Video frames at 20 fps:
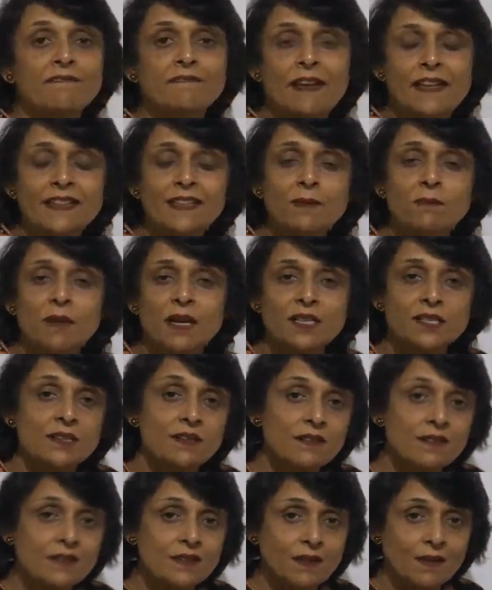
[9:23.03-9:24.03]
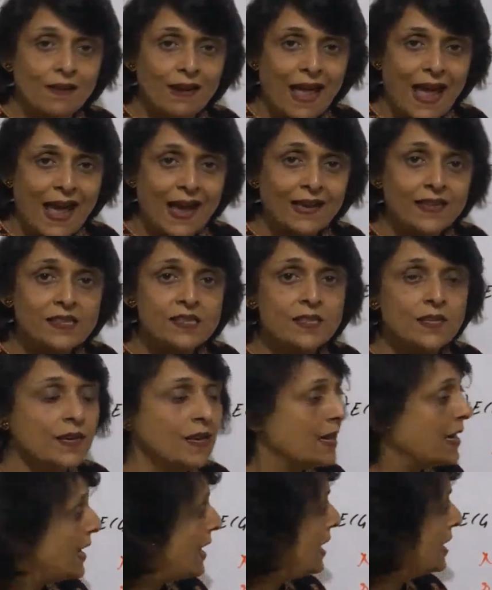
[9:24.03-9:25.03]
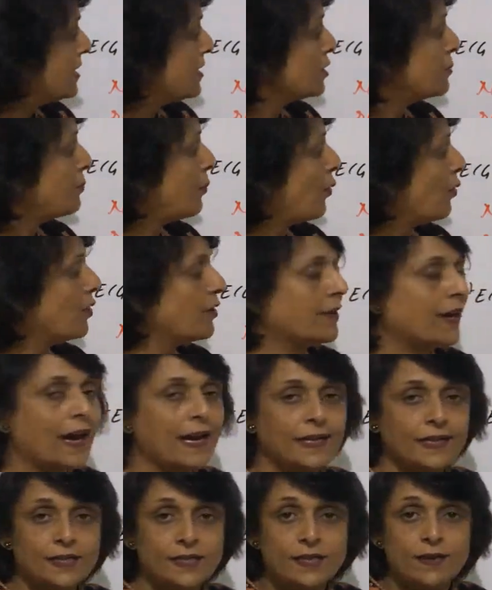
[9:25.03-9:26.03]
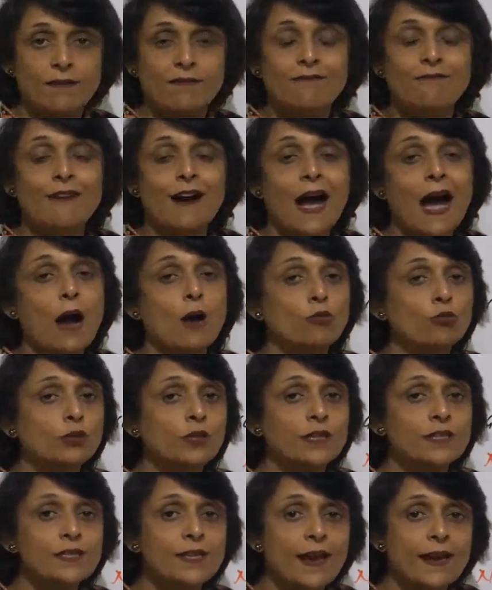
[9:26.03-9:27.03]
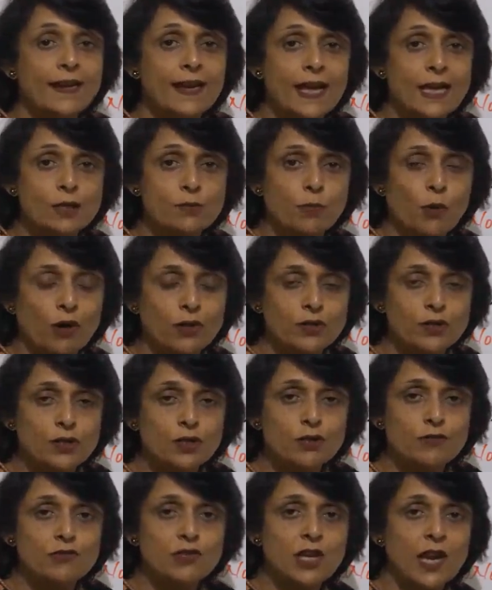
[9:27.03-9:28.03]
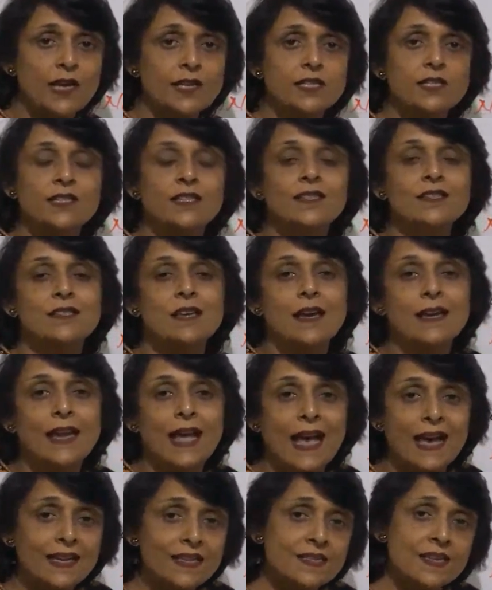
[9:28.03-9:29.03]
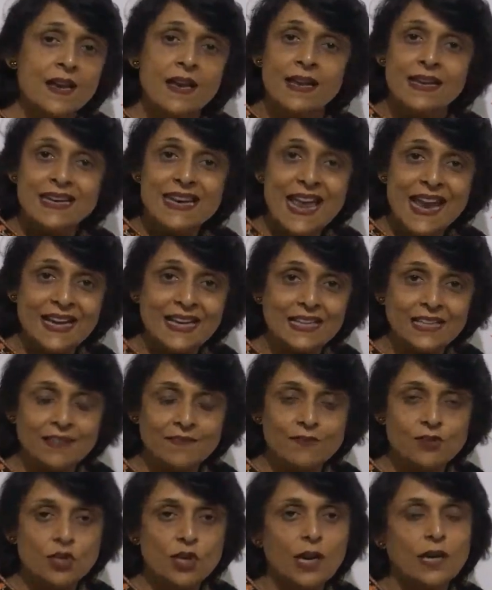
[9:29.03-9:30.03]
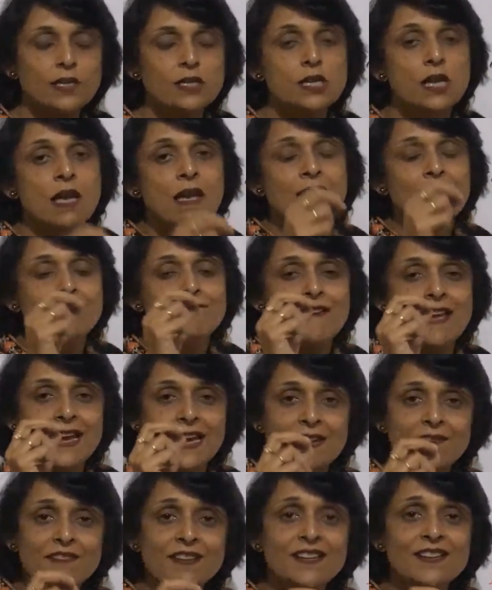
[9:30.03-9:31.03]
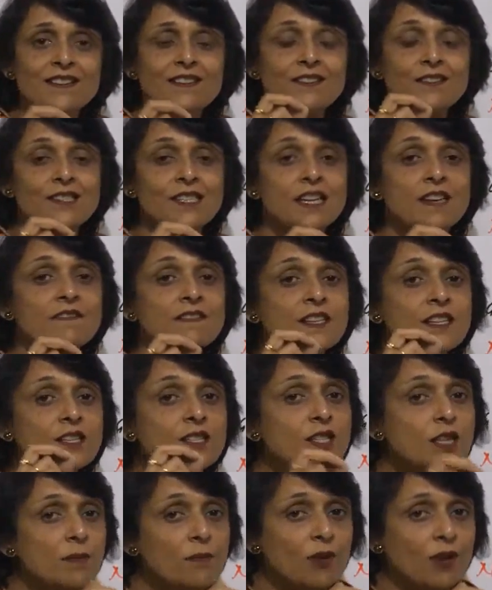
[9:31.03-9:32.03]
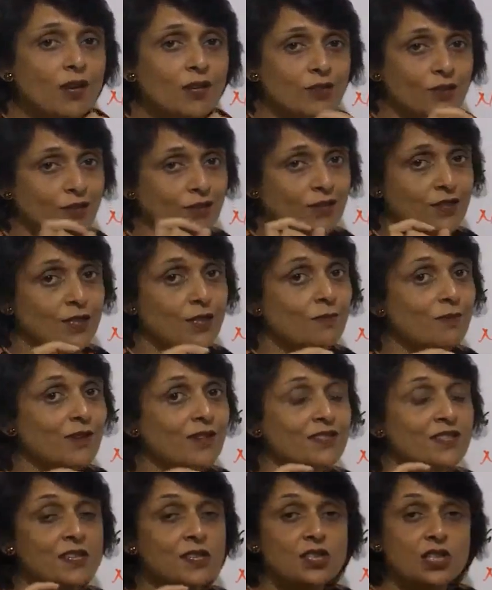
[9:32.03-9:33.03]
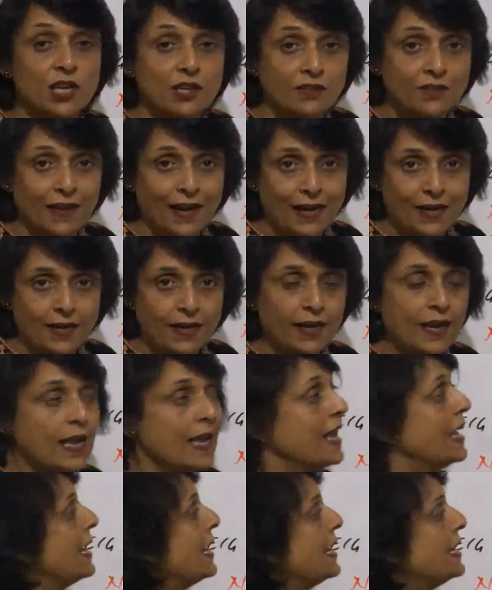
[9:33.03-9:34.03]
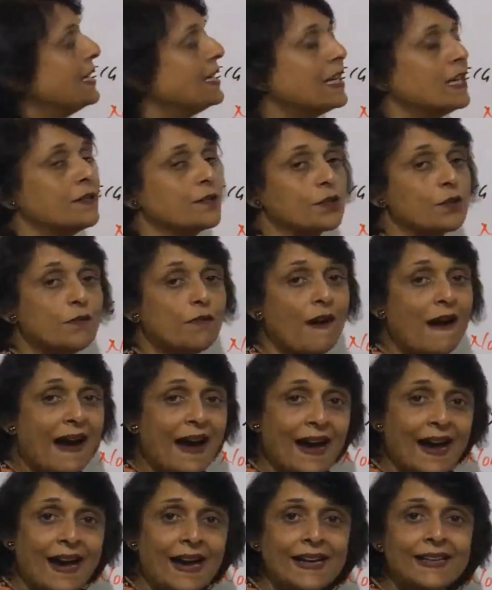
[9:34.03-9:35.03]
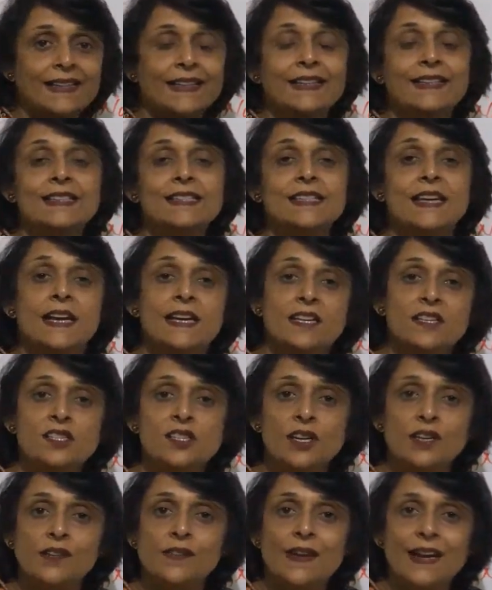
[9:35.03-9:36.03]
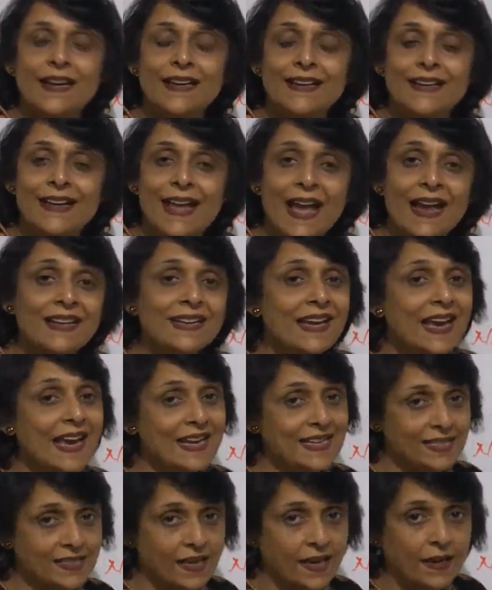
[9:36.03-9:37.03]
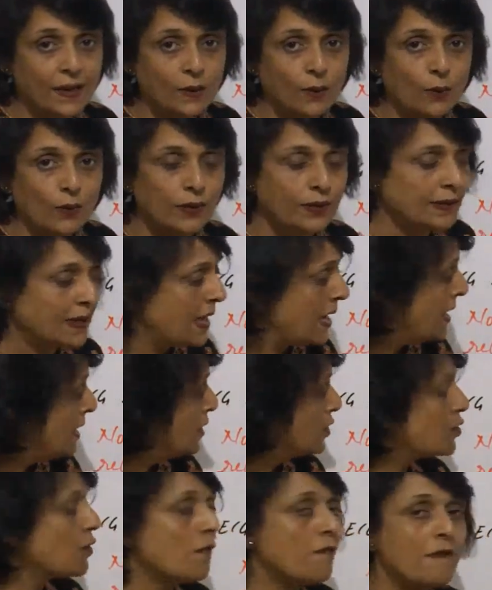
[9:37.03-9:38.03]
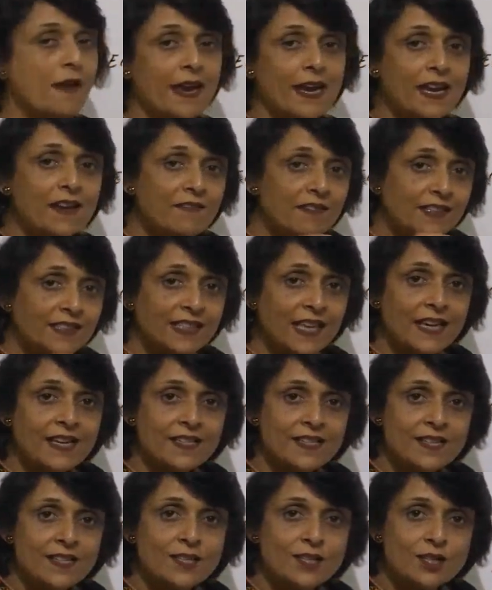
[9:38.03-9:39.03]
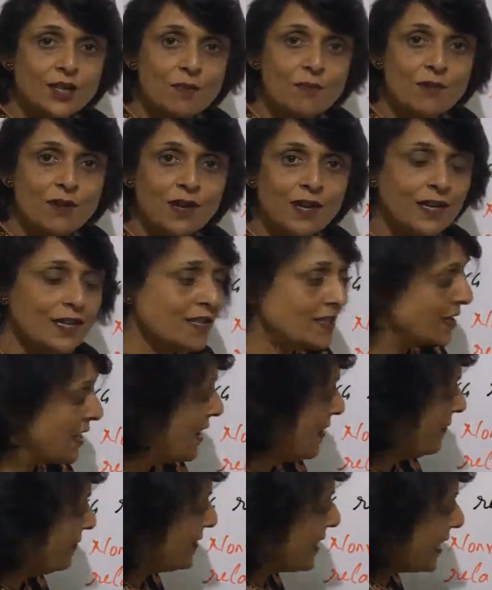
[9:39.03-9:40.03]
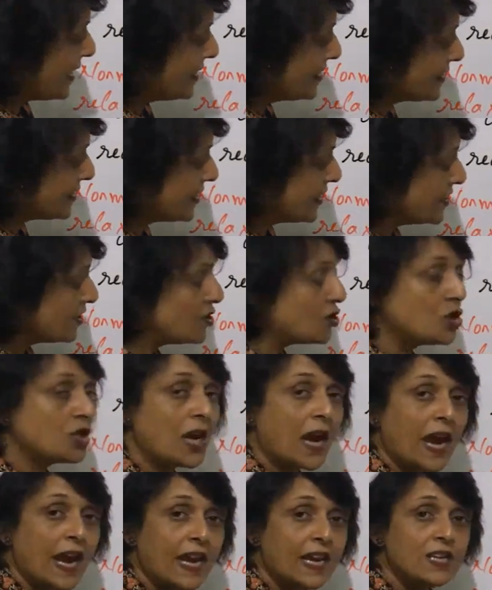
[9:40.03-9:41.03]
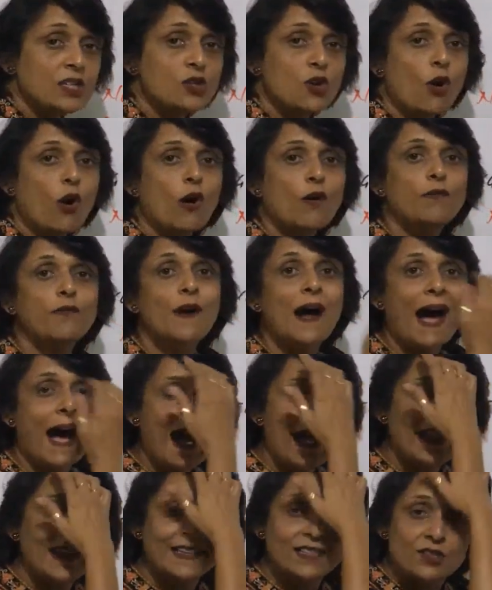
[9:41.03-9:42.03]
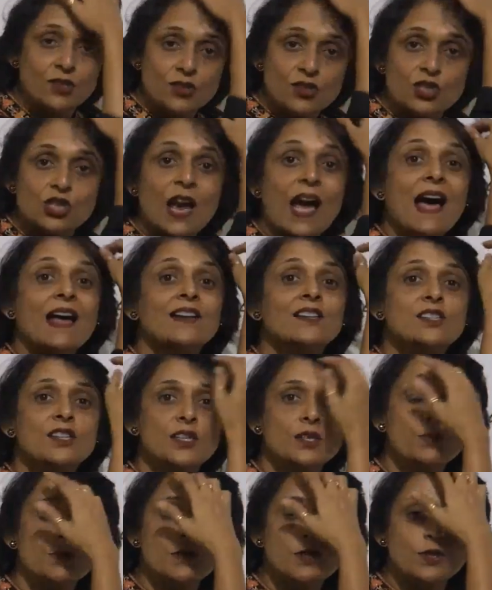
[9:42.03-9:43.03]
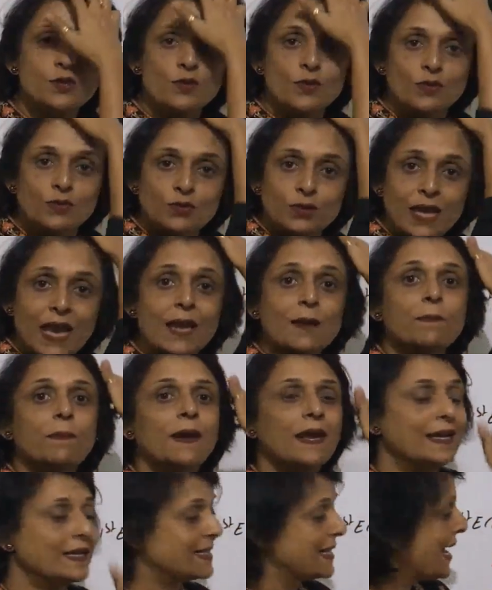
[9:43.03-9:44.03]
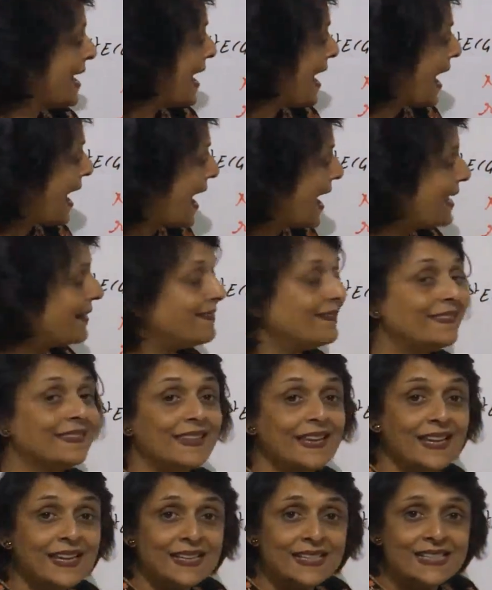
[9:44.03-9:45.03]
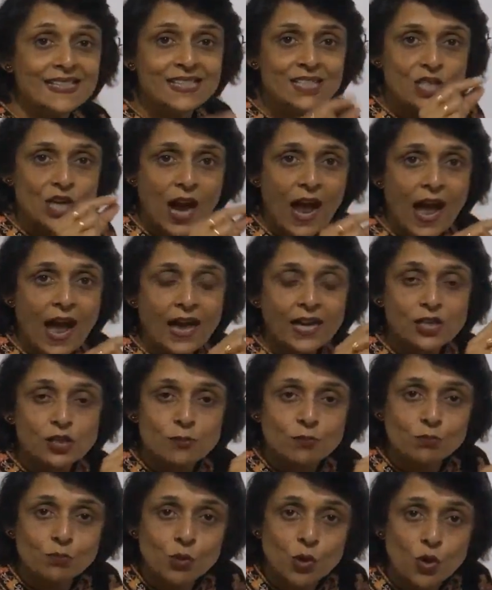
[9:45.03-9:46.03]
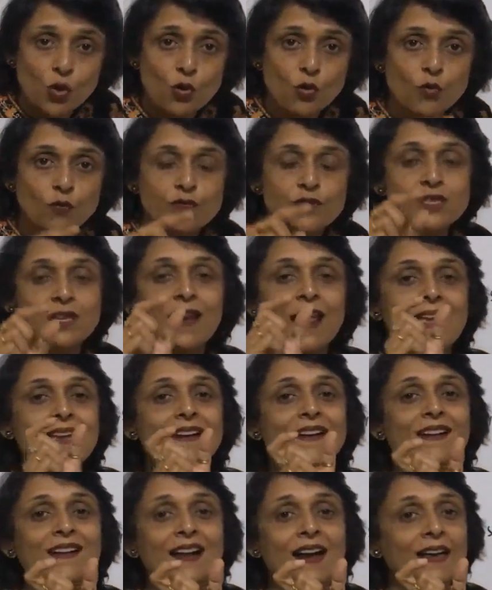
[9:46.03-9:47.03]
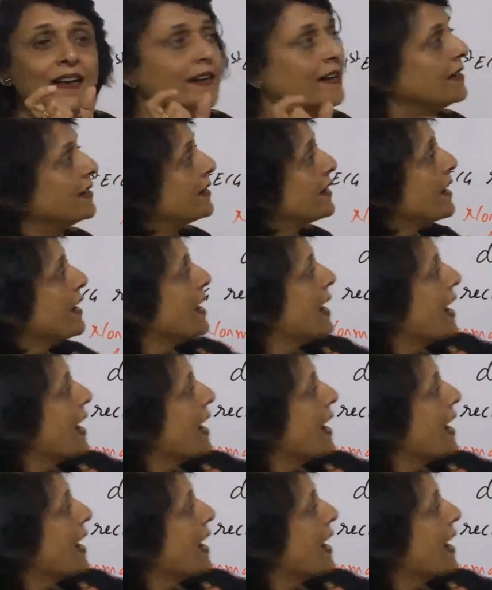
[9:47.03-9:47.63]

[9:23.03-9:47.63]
When the muscle is relaxed, it is polarized. Outer side has positive charge, inner side has negative charge. Whenever it receives a stimulus or the stimulus is generated, in case of heart, it is getting generated at SA node. So whenever there is a stimulus, there is this change of ions or charges which is going to take place, and this charge moves like a current,